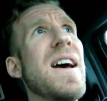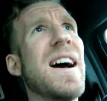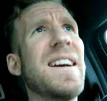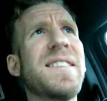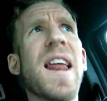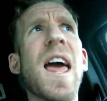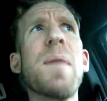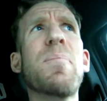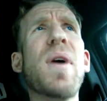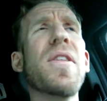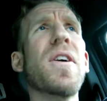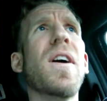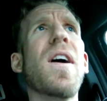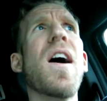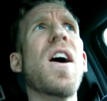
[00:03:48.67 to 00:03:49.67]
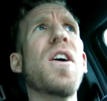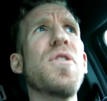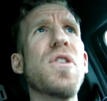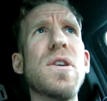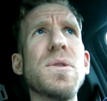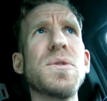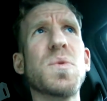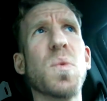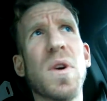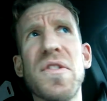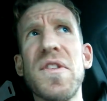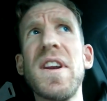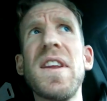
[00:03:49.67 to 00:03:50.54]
I said, hey, brother, are those worth